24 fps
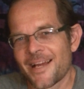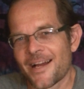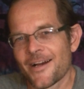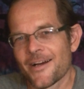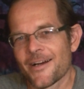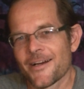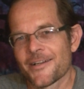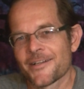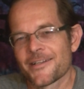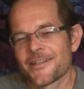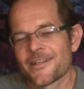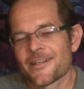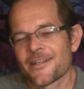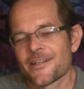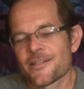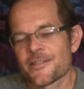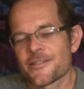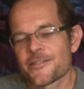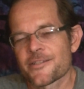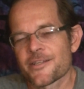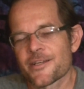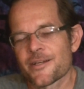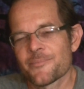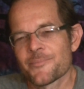odd
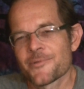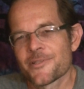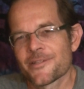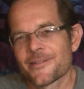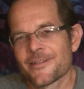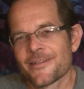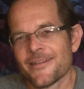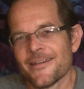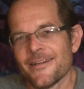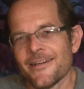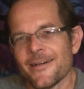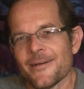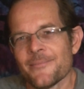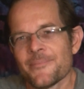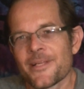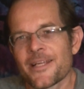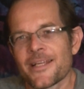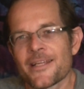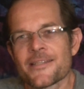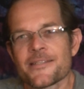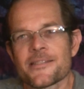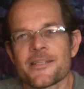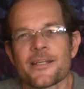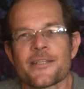concept,
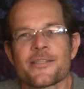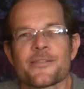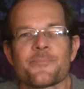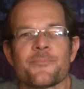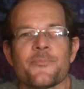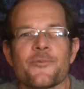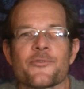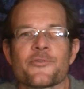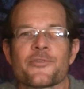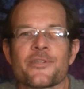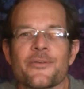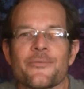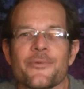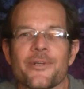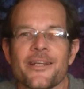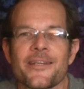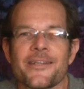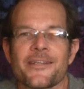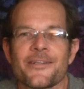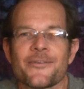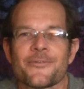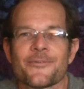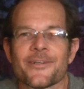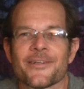because that's mostly what I
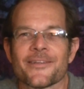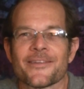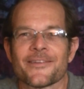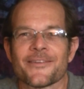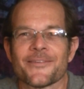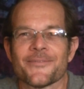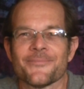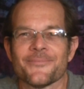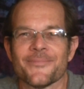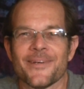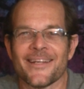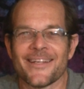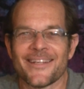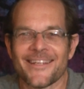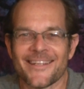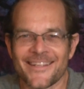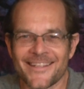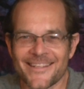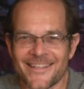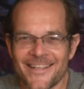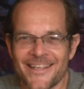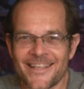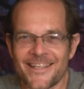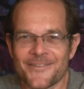deal
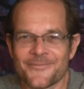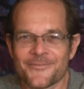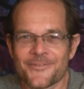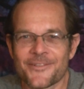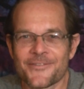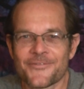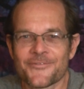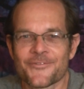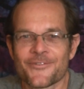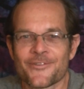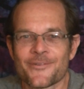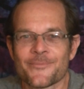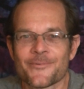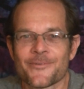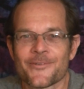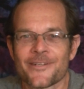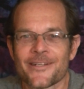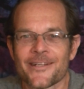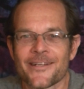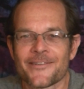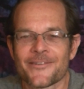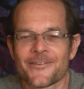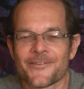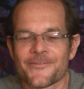with in one form or
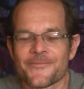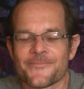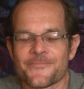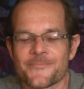another.